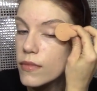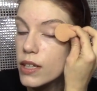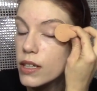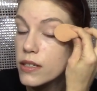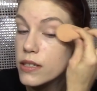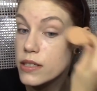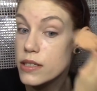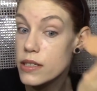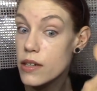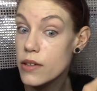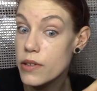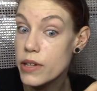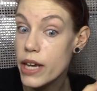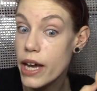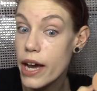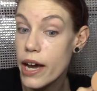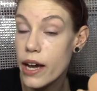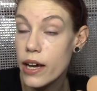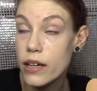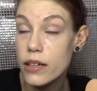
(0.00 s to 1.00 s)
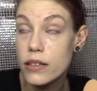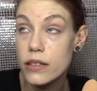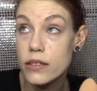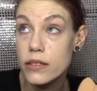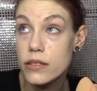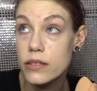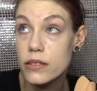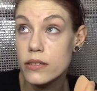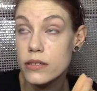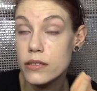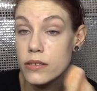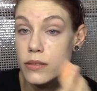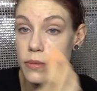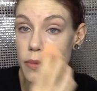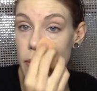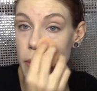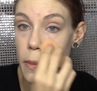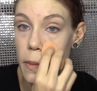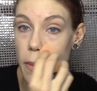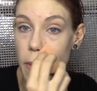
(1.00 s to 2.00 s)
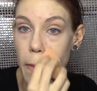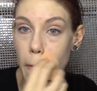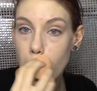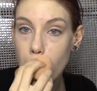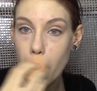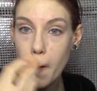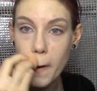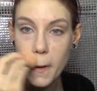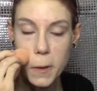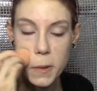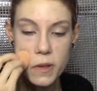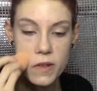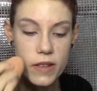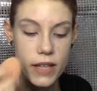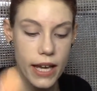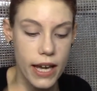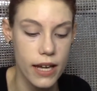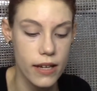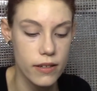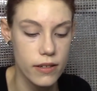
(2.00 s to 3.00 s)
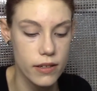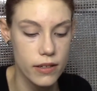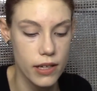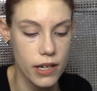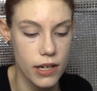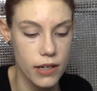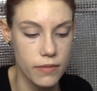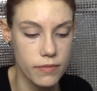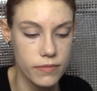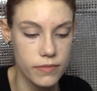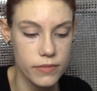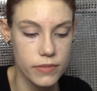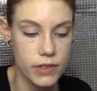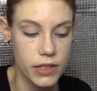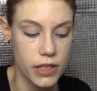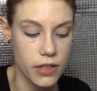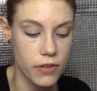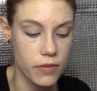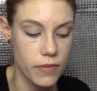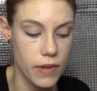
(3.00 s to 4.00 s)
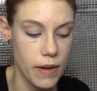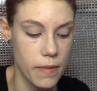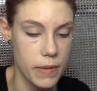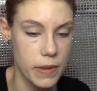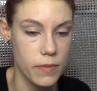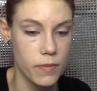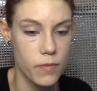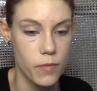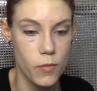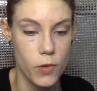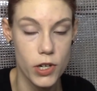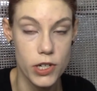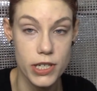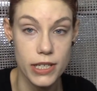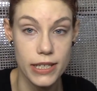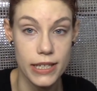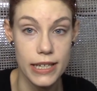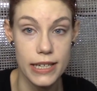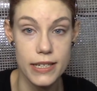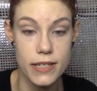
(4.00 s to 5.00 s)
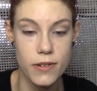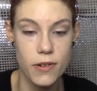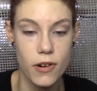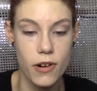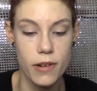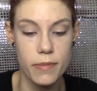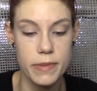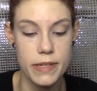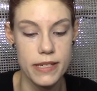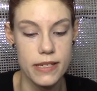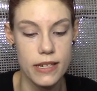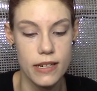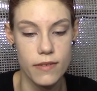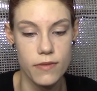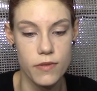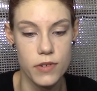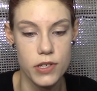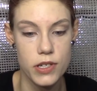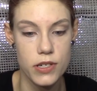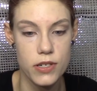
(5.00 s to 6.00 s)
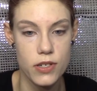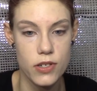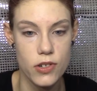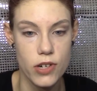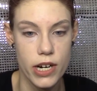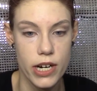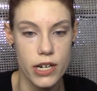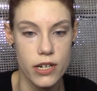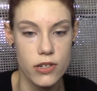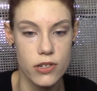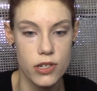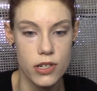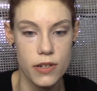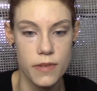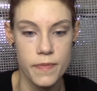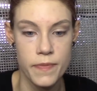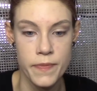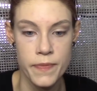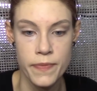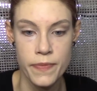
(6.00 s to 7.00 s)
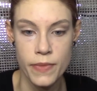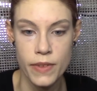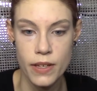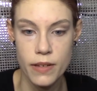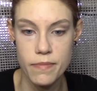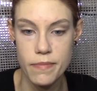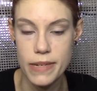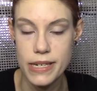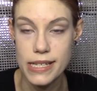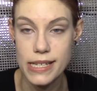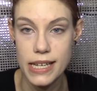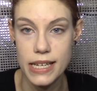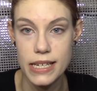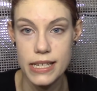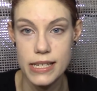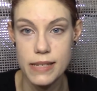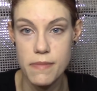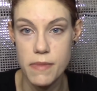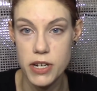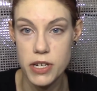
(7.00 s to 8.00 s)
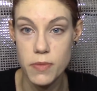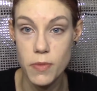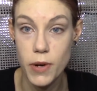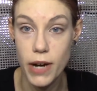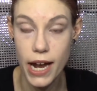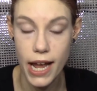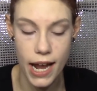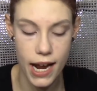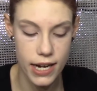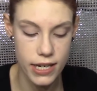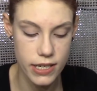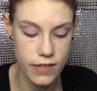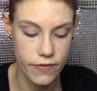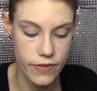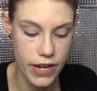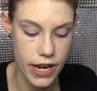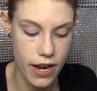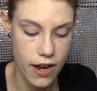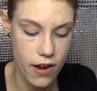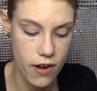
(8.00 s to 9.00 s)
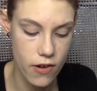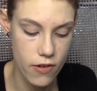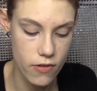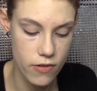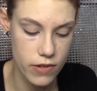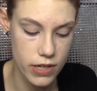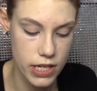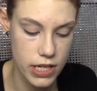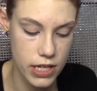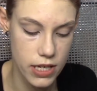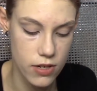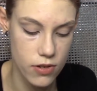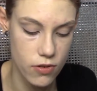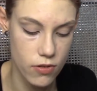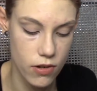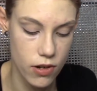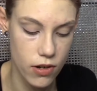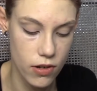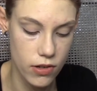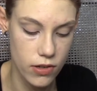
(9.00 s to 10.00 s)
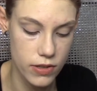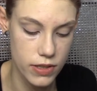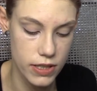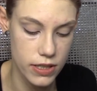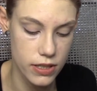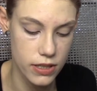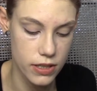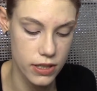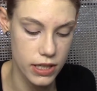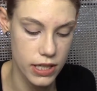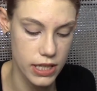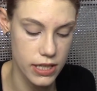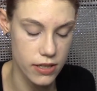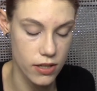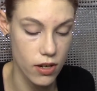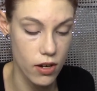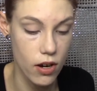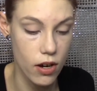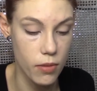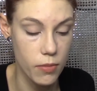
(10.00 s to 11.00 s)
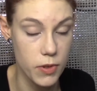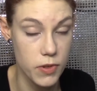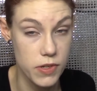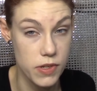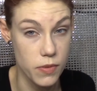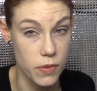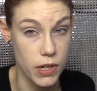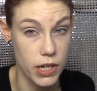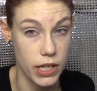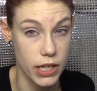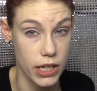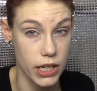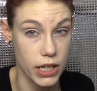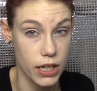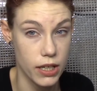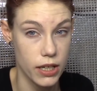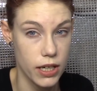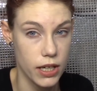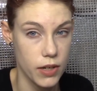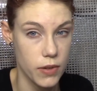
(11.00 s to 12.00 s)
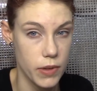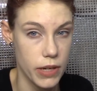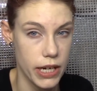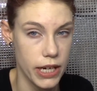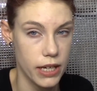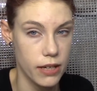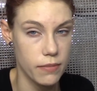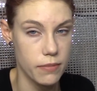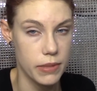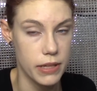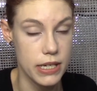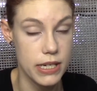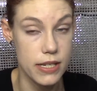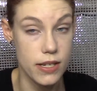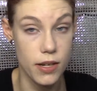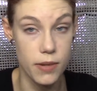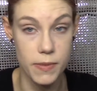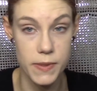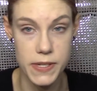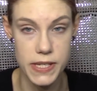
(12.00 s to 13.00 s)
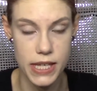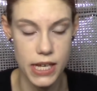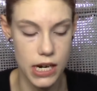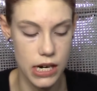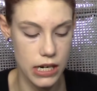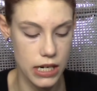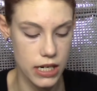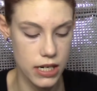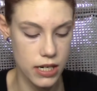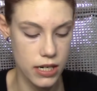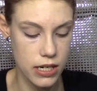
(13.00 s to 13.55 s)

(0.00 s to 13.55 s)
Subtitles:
So yeah, other than that, I've been watching the kids grow up and stuff, which is strange. My son is much more active now. He crawls. He's almost walking, not quite, but he's almost there.